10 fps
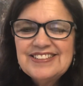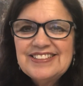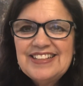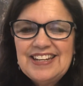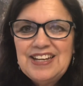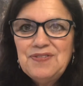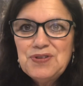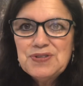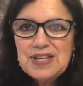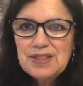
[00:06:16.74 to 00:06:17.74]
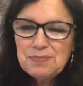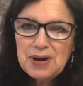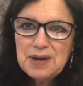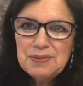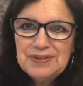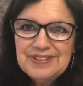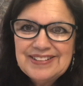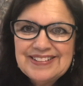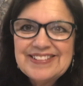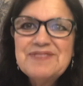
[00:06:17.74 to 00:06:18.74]
Did any of you say the Bible?
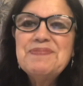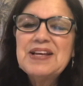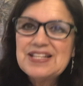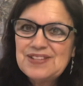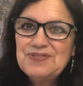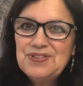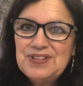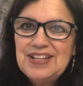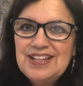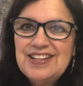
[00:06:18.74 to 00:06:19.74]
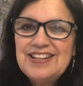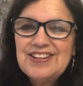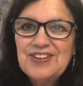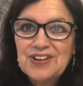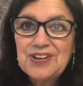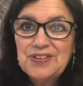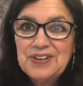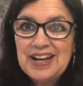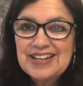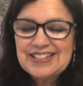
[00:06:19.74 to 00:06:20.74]
Because if you did, you're
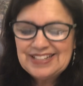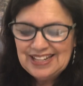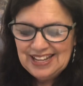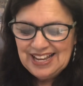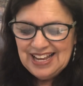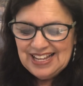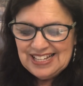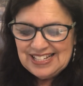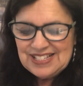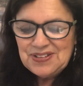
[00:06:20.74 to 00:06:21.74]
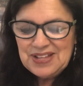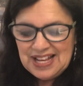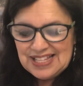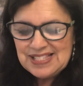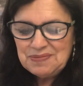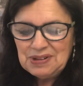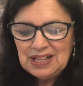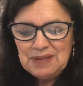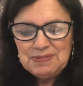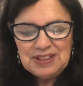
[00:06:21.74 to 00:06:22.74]
correct. So yes, some
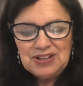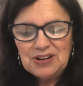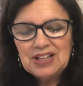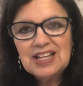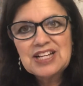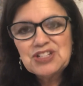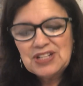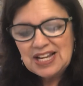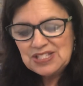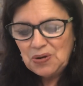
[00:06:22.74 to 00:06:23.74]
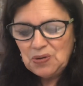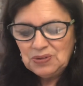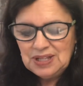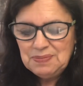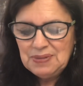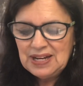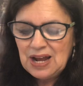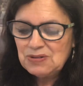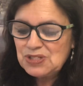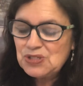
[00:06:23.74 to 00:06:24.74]
claim that their collection has only been
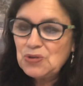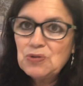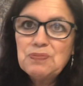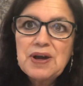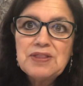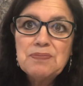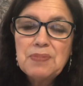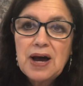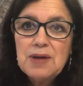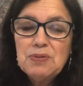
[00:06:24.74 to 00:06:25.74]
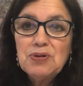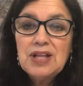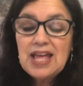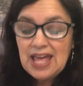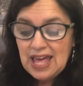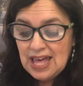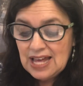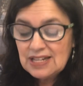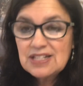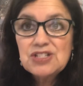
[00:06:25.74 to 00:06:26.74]
outsold by the Bible
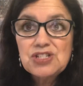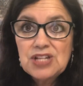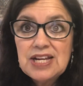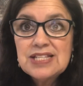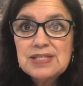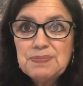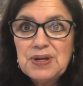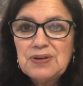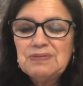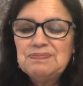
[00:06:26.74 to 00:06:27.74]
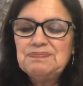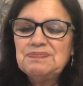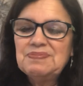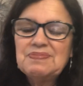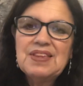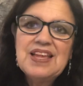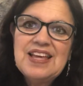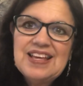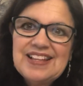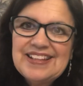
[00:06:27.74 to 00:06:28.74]
and Shakespeare.
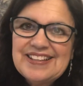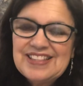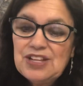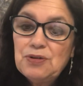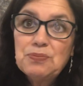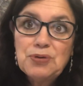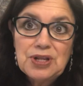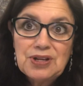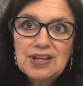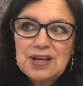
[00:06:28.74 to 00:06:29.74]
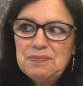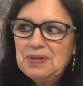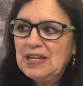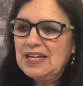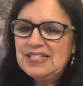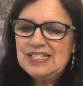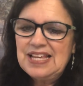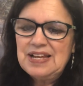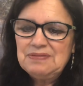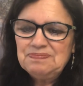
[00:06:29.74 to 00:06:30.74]
They're in pretty good company, I'd say.